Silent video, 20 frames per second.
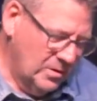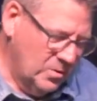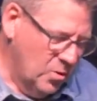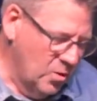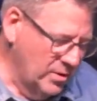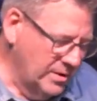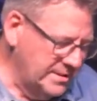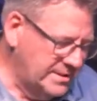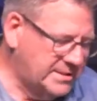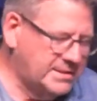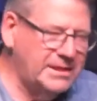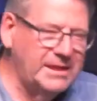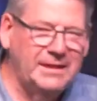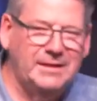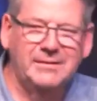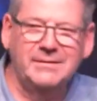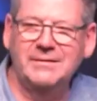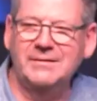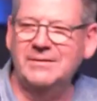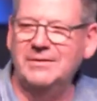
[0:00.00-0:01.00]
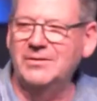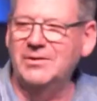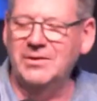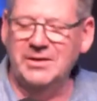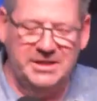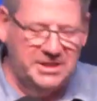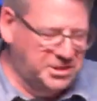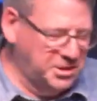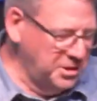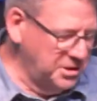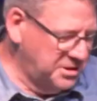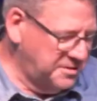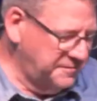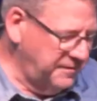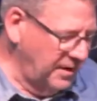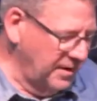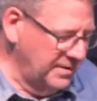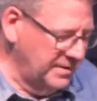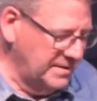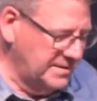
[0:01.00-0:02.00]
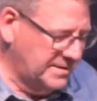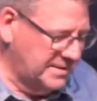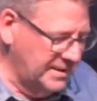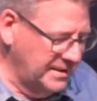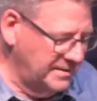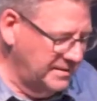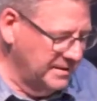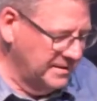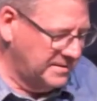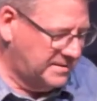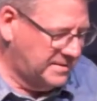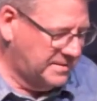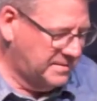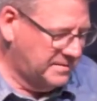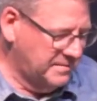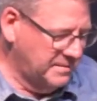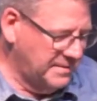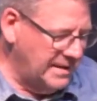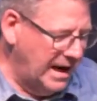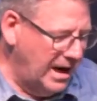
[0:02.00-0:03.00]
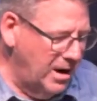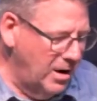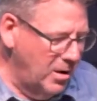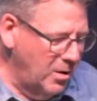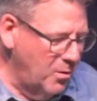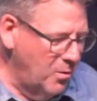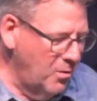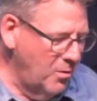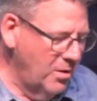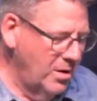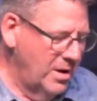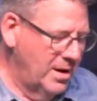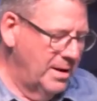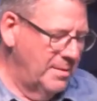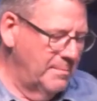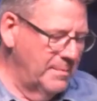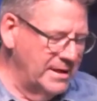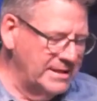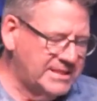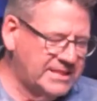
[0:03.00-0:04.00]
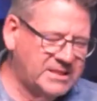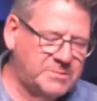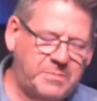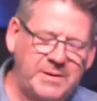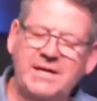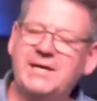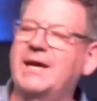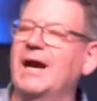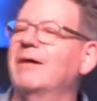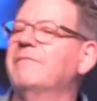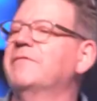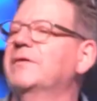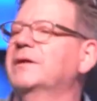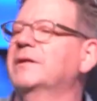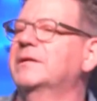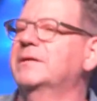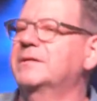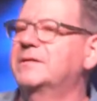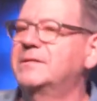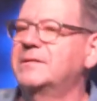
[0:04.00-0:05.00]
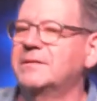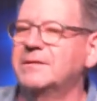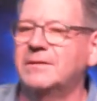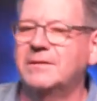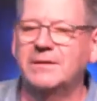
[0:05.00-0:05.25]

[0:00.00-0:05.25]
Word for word: Augustine, early church father, said this Thou must be governed